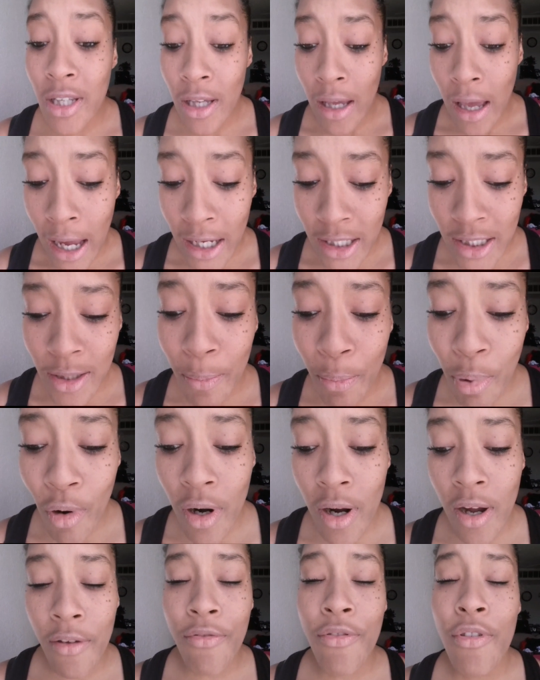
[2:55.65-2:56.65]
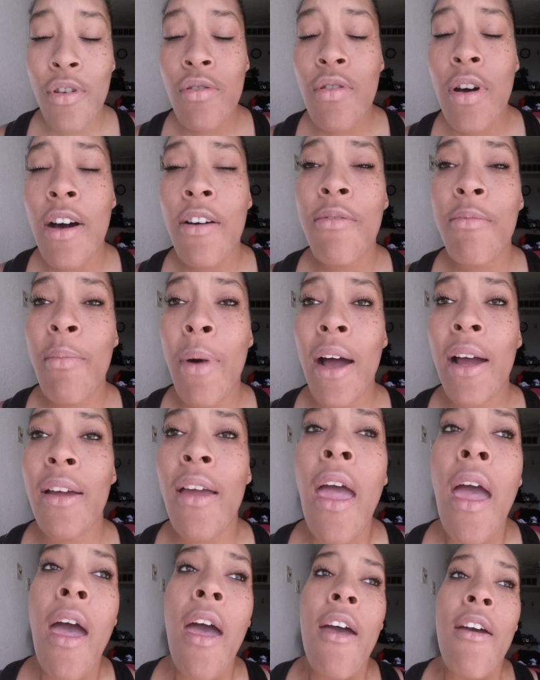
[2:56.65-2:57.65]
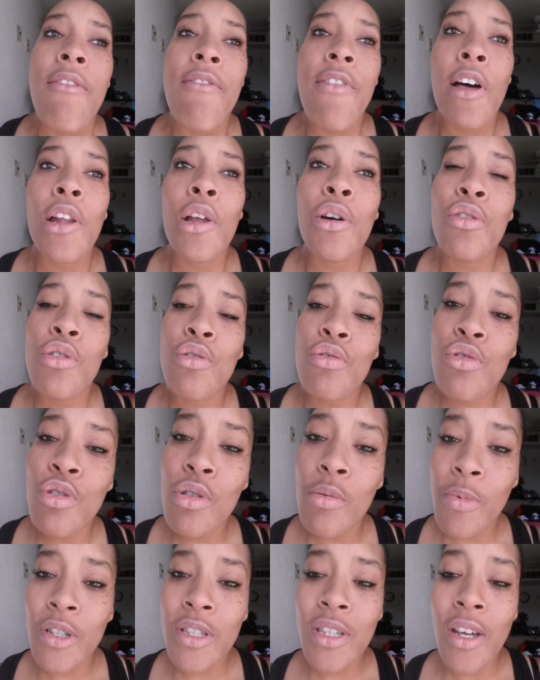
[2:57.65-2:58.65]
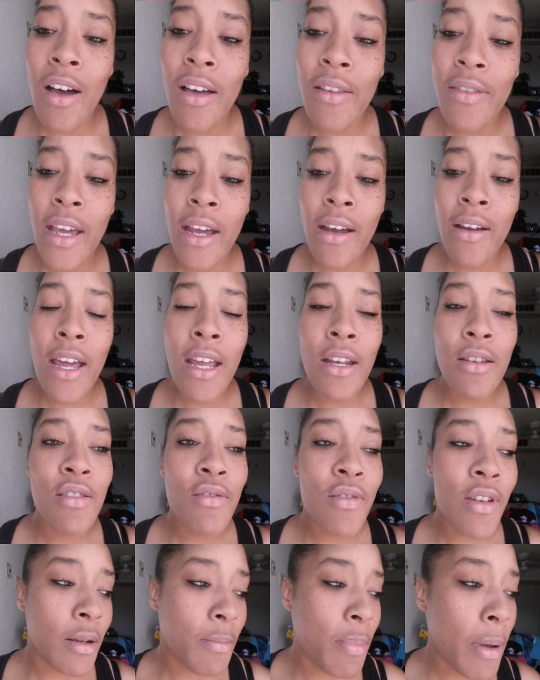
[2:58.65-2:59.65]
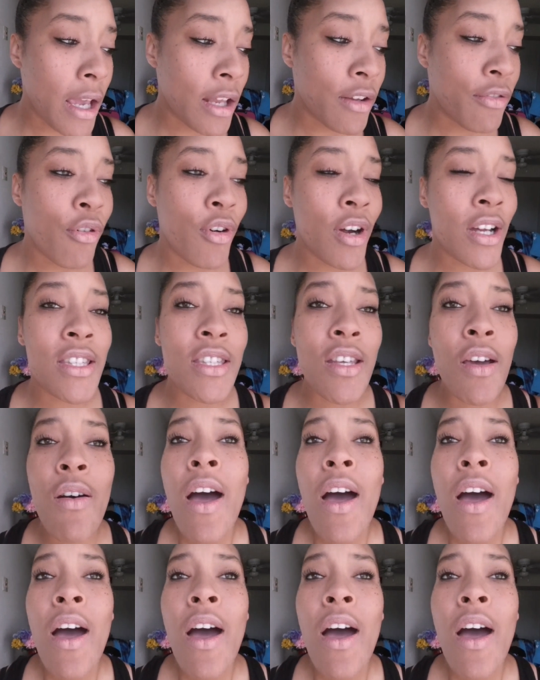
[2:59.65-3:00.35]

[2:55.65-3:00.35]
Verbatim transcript: so I support a few of my fellow YouTubers on there and you get paid for it.